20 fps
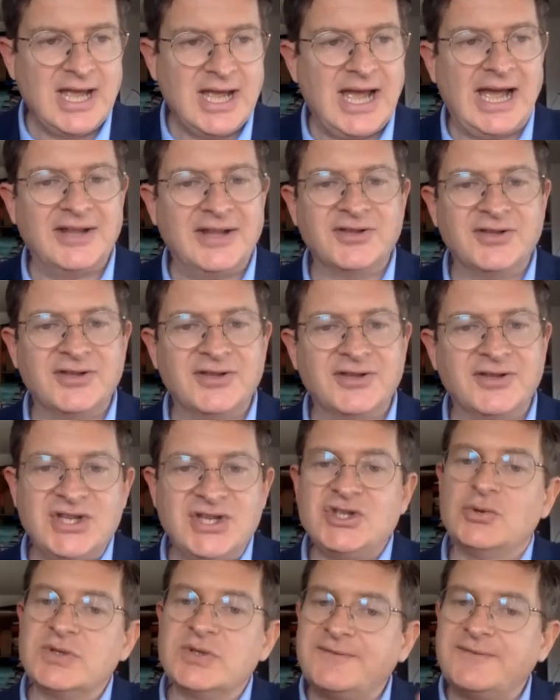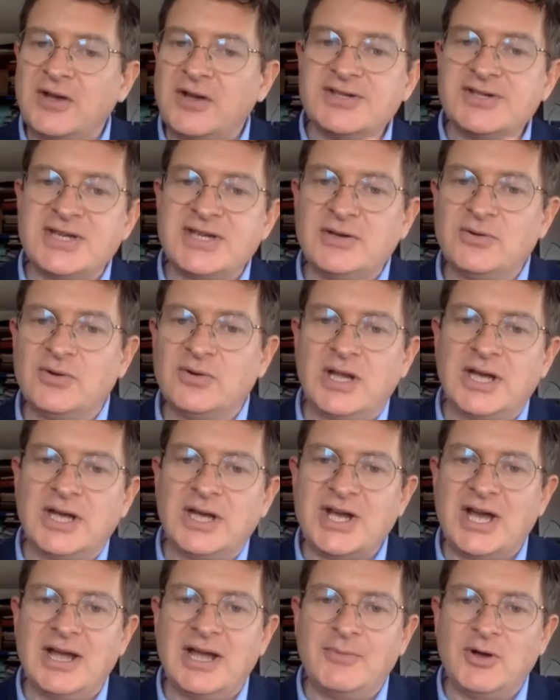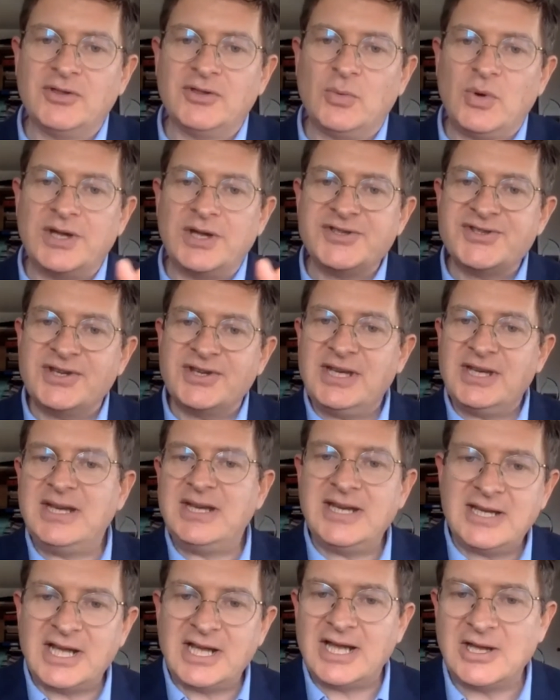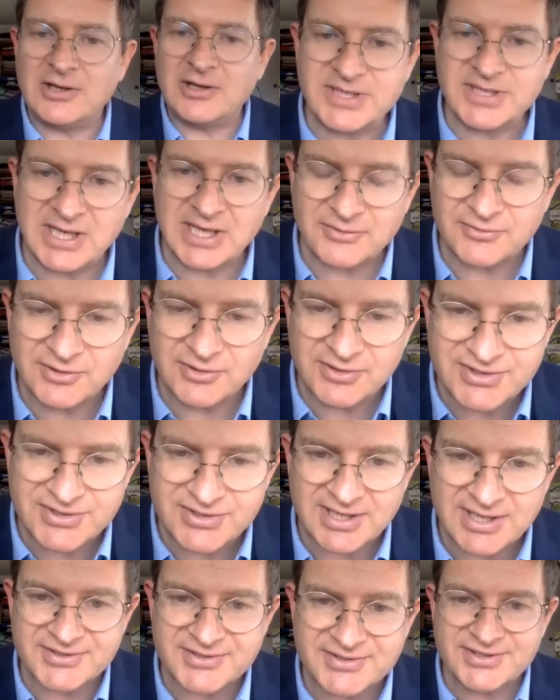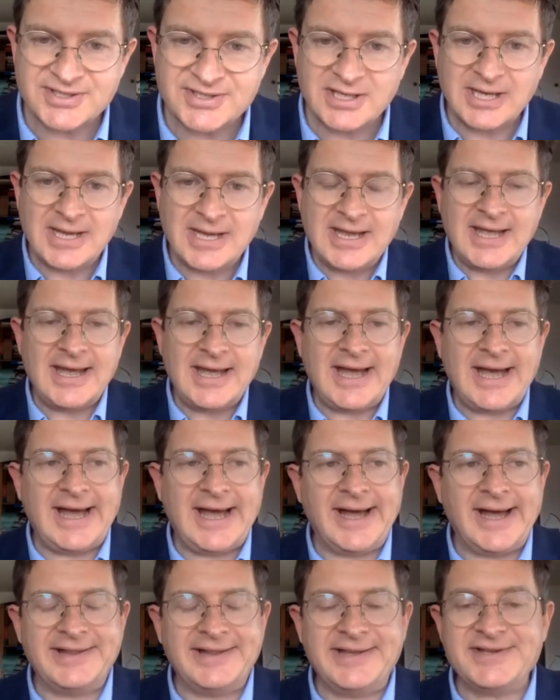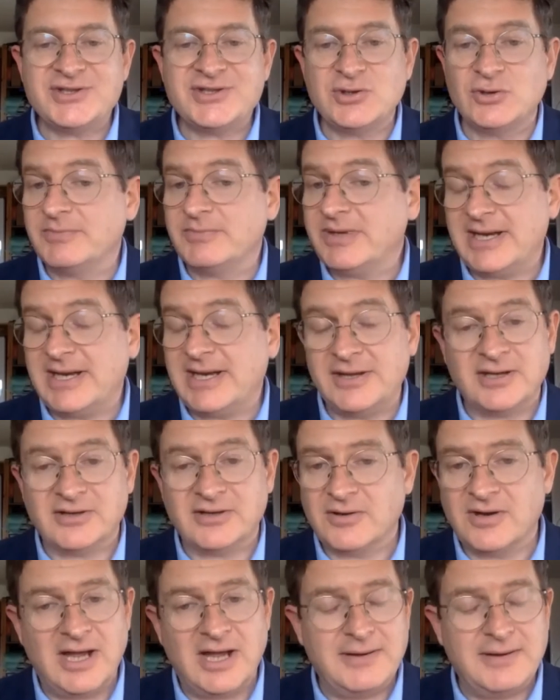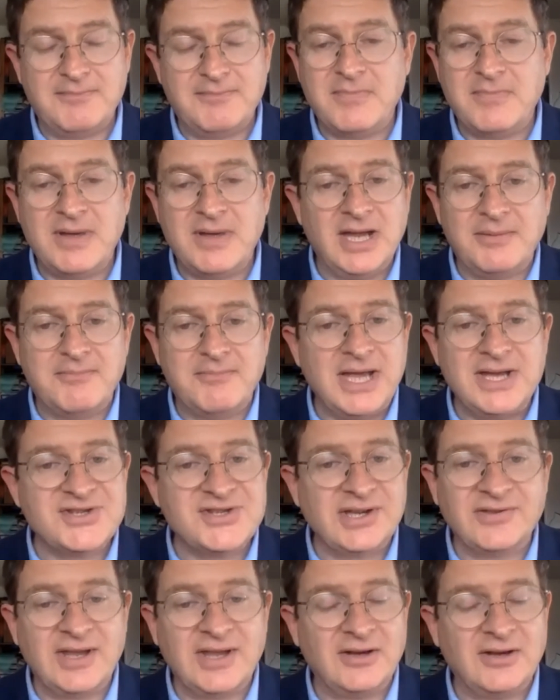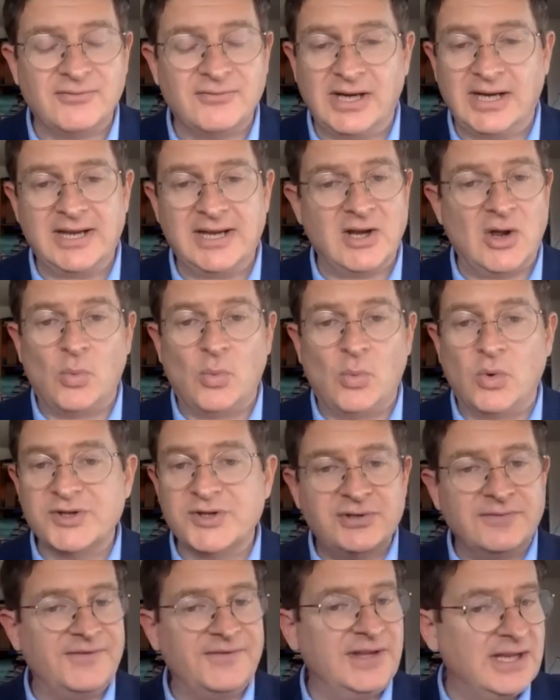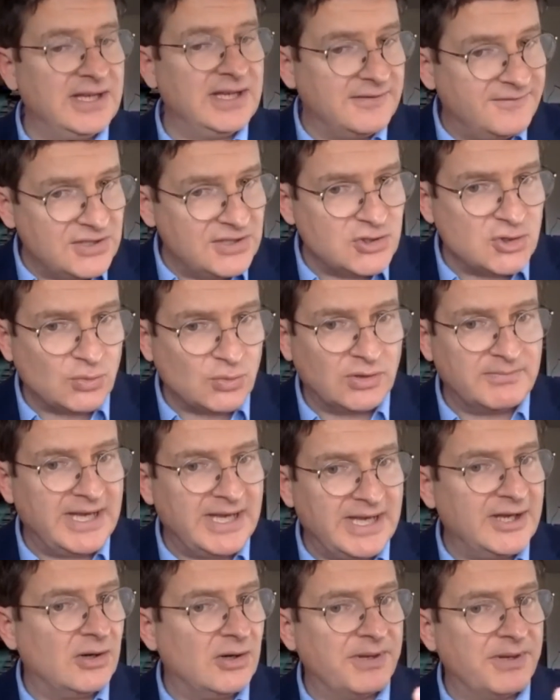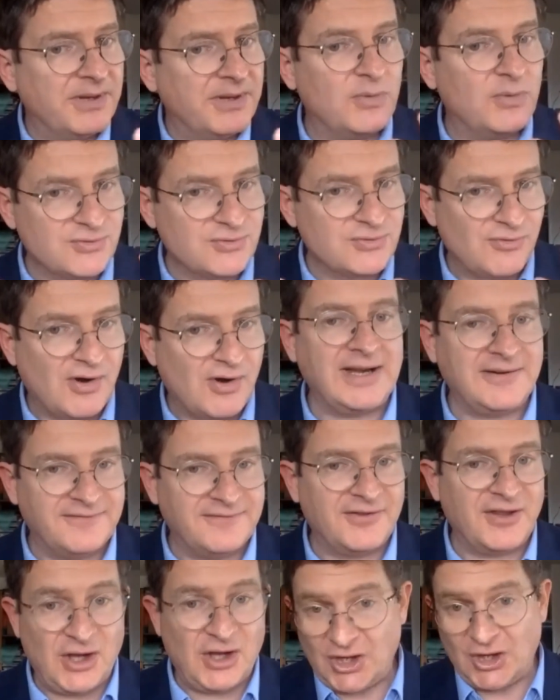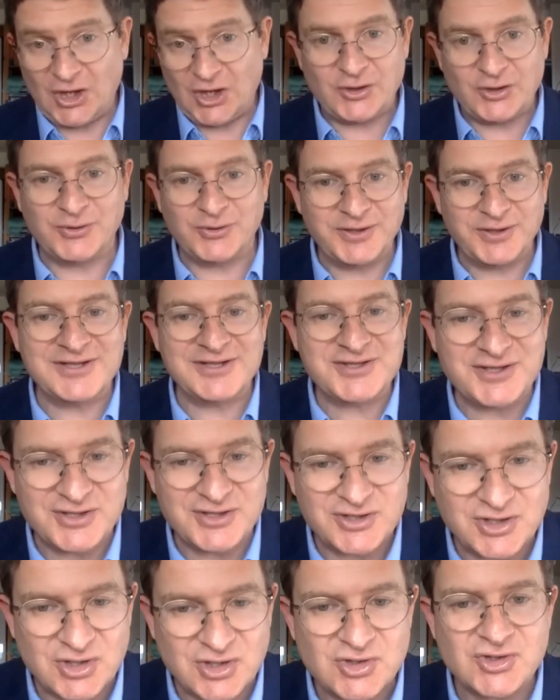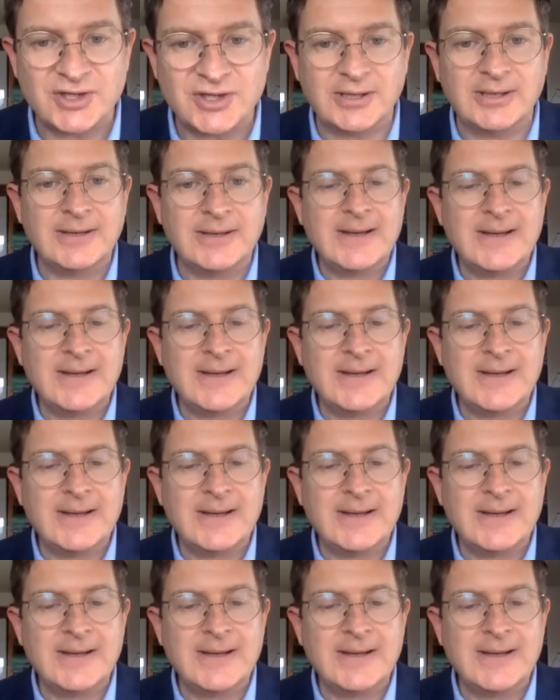And the teacher was focusing all her time on the ones that needed her help to get through the tests. And this taught me another amazing thing, really. You know, what's good for the individual may not be what's right for the herd or the institution.